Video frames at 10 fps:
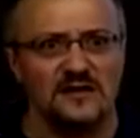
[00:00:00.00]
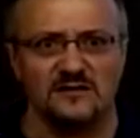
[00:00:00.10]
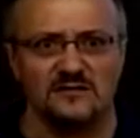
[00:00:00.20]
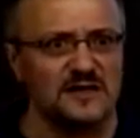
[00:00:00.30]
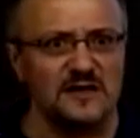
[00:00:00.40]

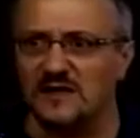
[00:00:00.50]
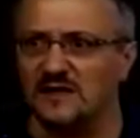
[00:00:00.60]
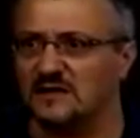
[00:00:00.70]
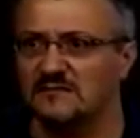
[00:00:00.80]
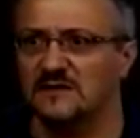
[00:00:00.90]
or something,
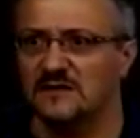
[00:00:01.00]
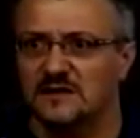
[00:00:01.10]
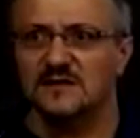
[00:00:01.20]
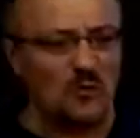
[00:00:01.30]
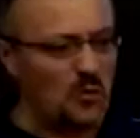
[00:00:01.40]

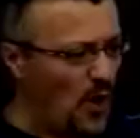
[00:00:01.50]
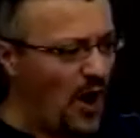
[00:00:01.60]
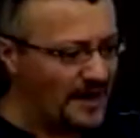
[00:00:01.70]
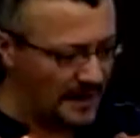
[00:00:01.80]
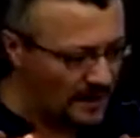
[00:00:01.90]
you know,
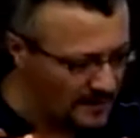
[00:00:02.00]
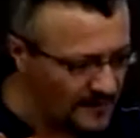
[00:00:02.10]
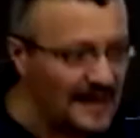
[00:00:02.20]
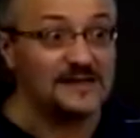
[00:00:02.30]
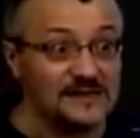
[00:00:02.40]
rotting.
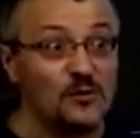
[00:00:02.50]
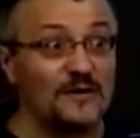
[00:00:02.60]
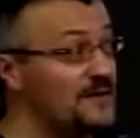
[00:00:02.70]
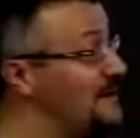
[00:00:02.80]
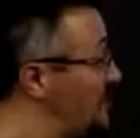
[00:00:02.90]
That's what
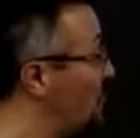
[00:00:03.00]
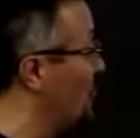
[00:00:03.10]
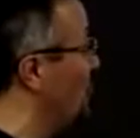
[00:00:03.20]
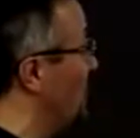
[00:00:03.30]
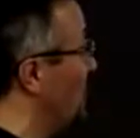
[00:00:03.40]
this
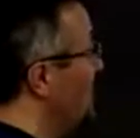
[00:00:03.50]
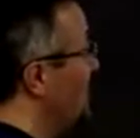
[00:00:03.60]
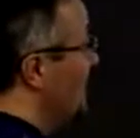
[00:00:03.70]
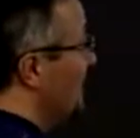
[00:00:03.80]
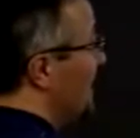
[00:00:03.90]
group. And